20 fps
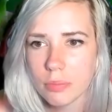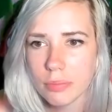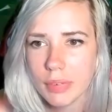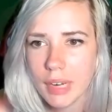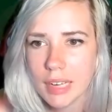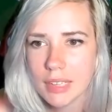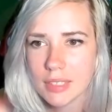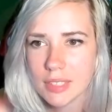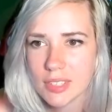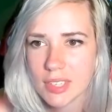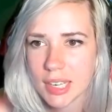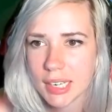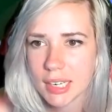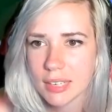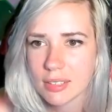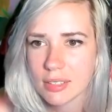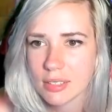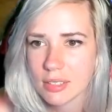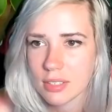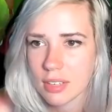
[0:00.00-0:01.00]
nice
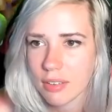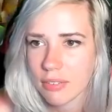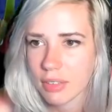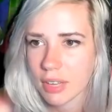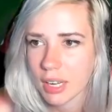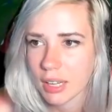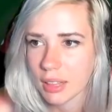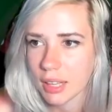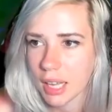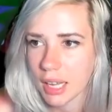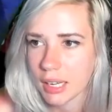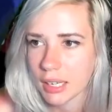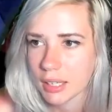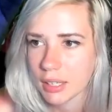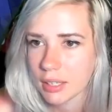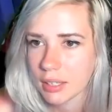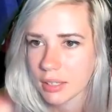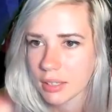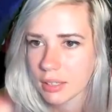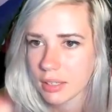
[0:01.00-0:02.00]
designs and stuff that I like.
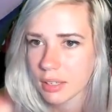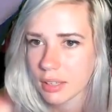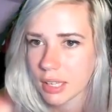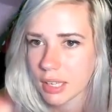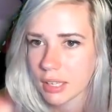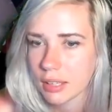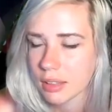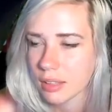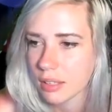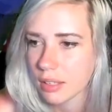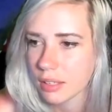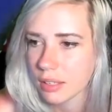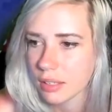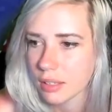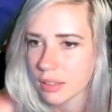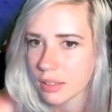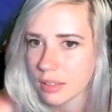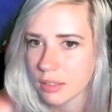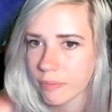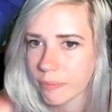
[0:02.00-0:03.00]
I like the
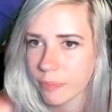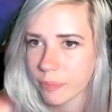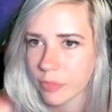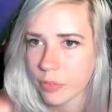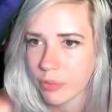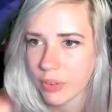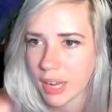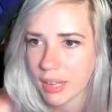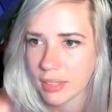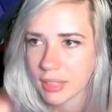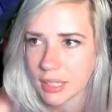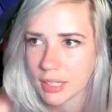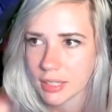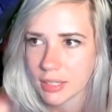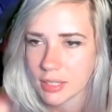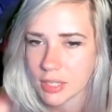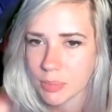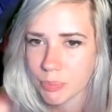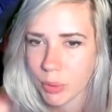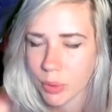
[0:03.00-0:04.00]
fact that it
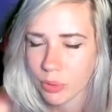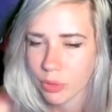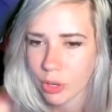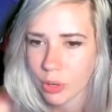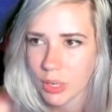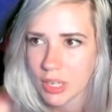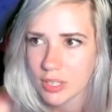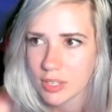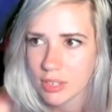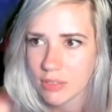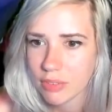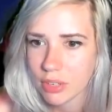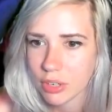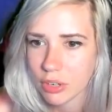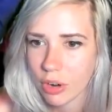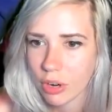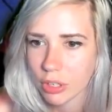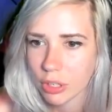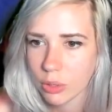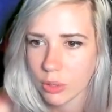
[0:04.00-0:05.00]
is both cohesive and
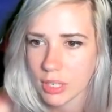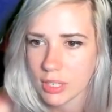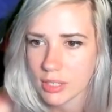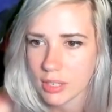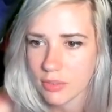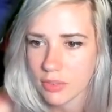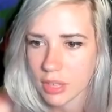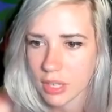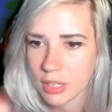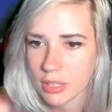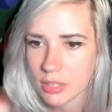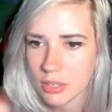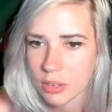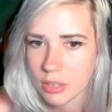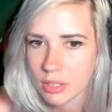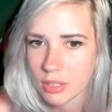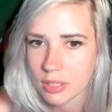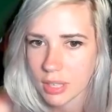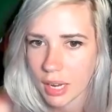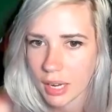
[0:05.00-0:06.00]
not cohesive, and that it's not
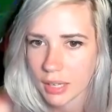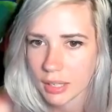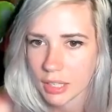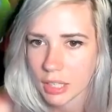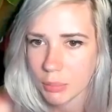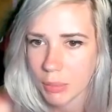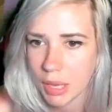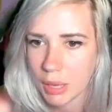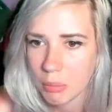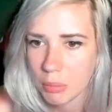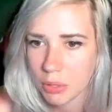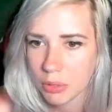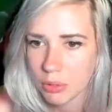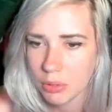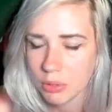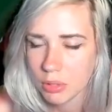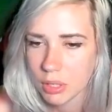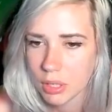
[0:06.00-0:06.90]
entirely bamboo.